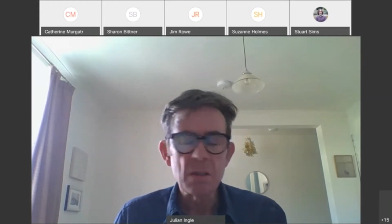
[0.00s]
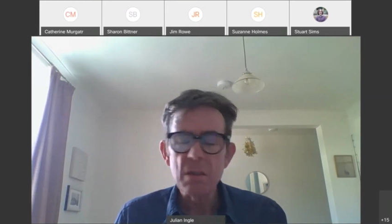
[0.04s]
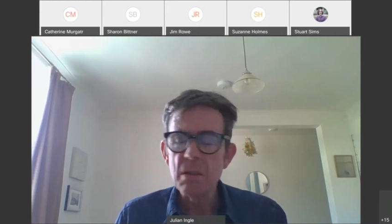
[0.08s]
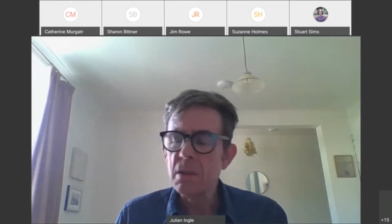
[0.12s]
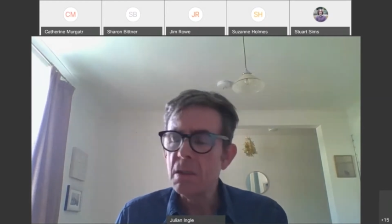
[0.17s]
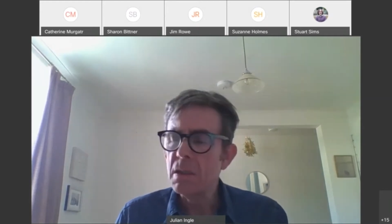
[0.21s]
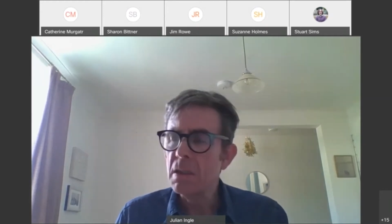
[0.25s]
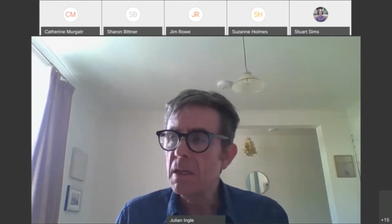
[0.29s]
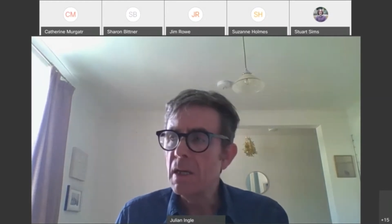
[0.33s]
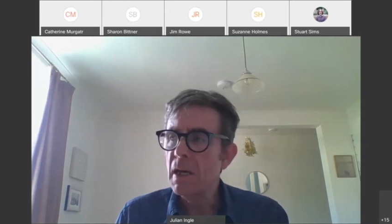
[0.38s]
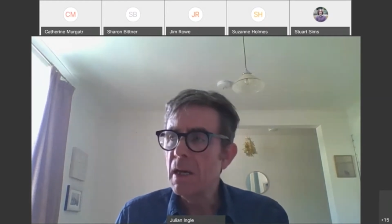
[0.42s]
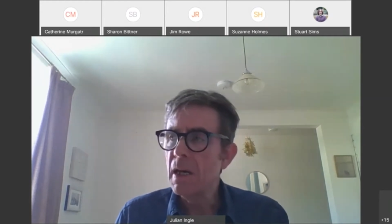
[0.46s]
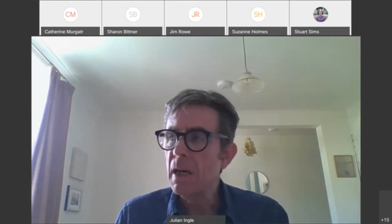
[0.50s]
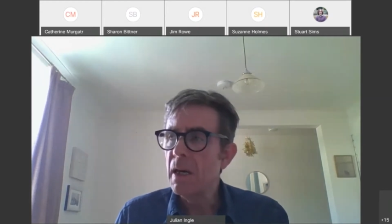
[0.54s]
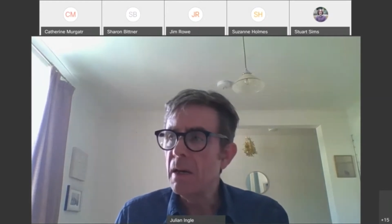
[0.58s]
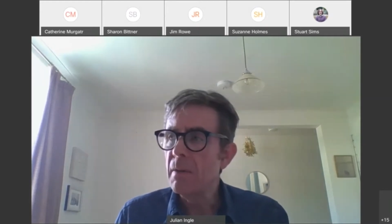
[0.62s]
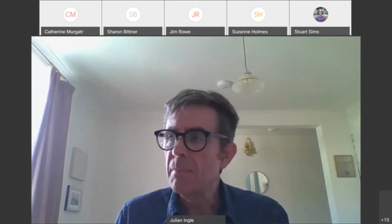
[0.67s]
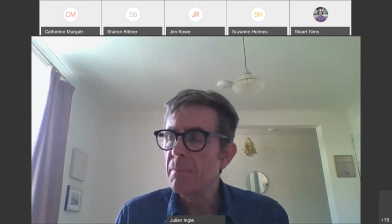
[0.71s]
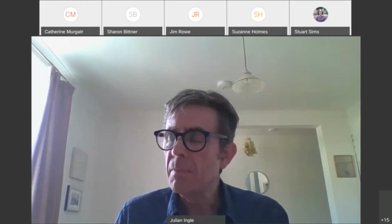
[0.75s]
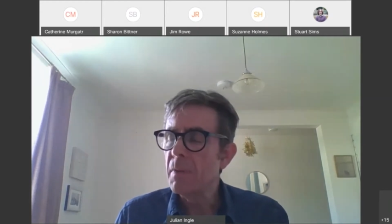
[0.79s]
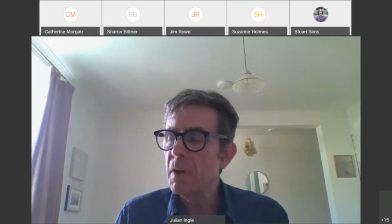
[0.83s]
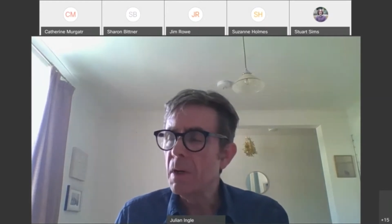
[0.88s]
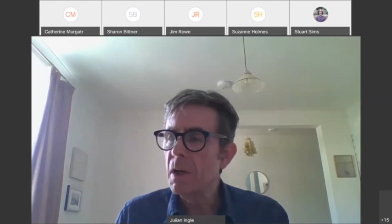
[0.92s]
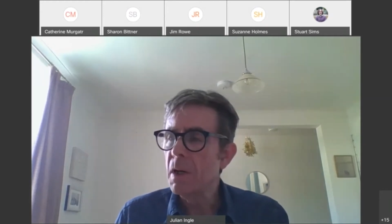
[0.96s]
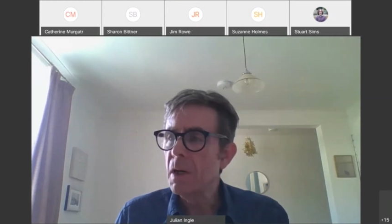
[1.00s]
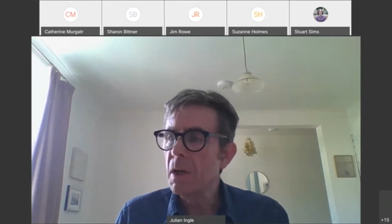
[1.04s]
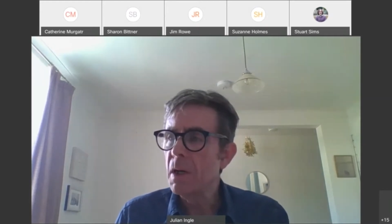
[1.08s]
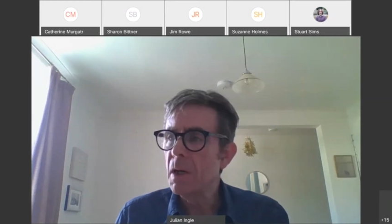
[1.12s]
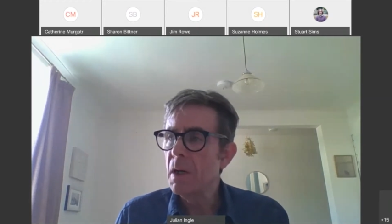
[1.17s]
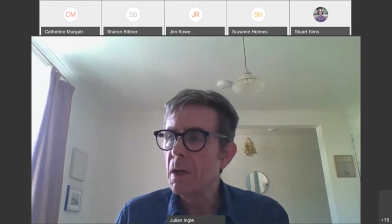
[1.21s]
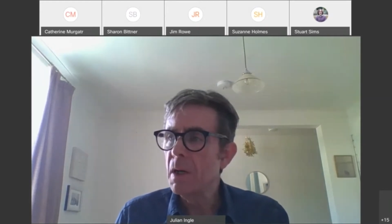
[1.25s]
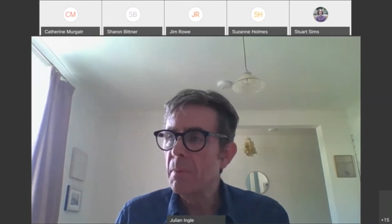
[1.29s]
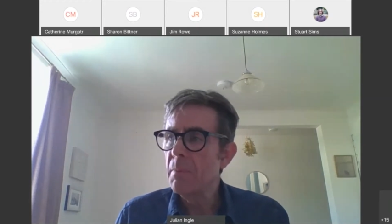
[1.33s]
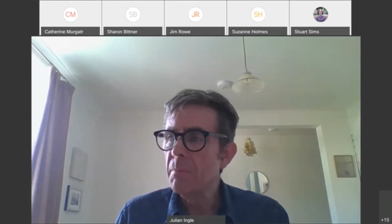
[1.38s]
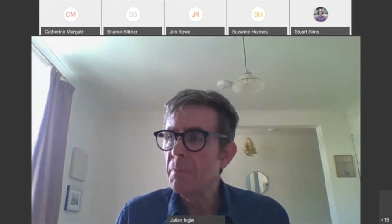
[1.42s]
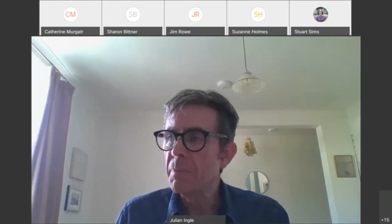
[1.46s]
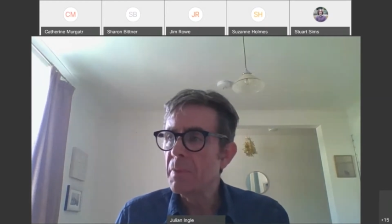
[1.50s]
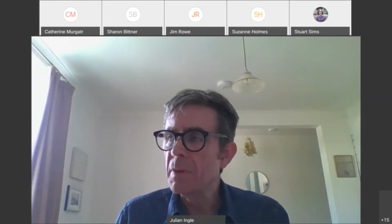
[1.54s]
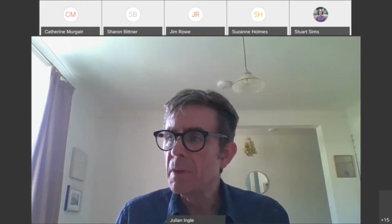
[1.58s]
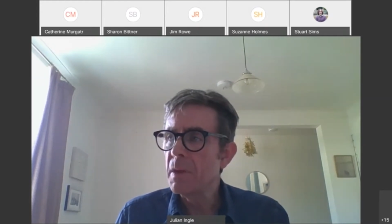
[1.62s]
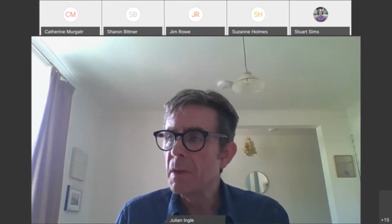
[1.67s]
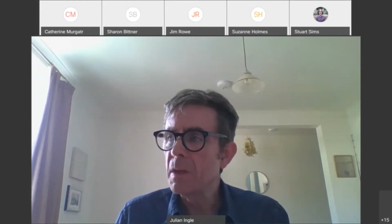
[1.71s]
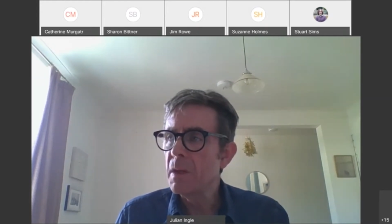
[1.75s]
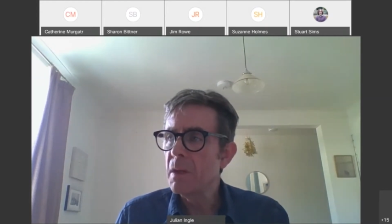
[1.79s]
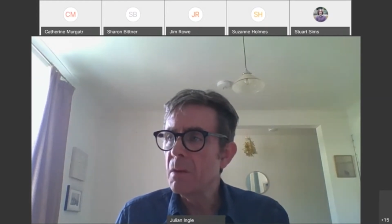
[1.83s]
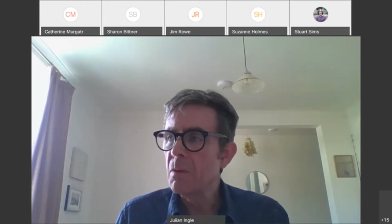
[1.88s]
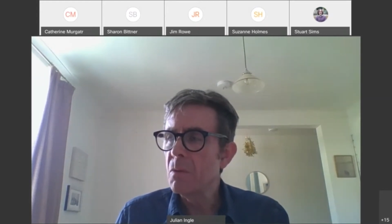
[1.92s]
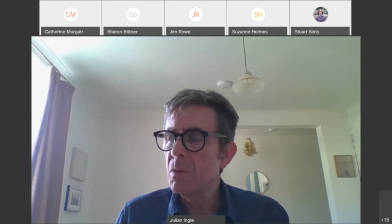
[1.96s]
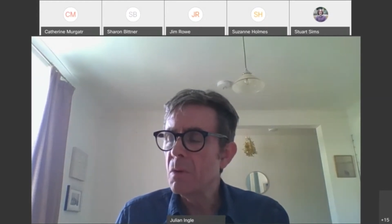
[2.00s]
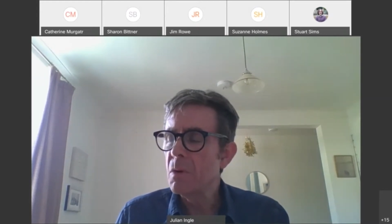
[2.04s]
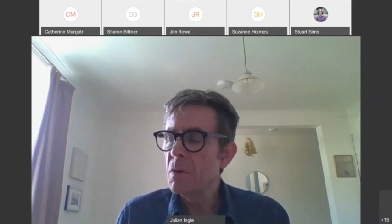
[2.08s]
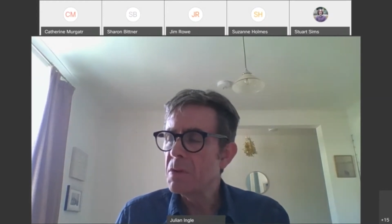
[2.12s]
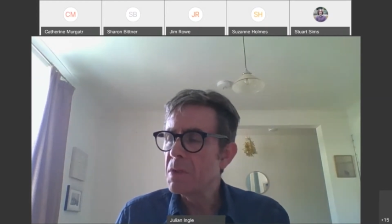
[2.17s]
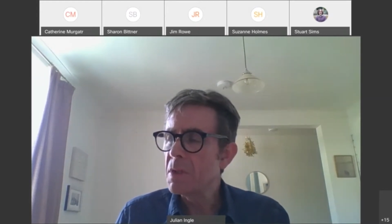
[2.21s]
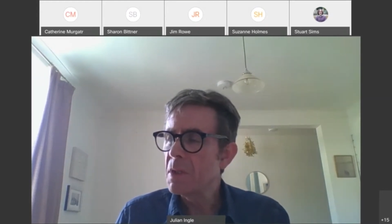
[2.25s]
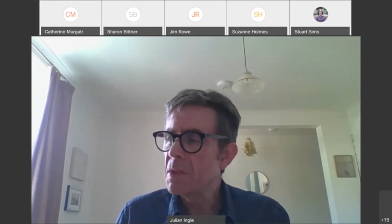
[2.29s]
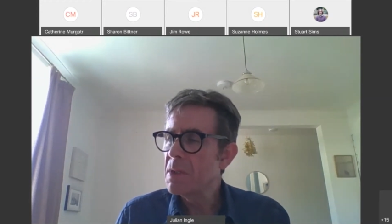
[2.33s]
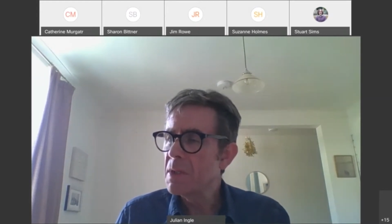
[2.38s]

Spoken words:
Yeah. What was I going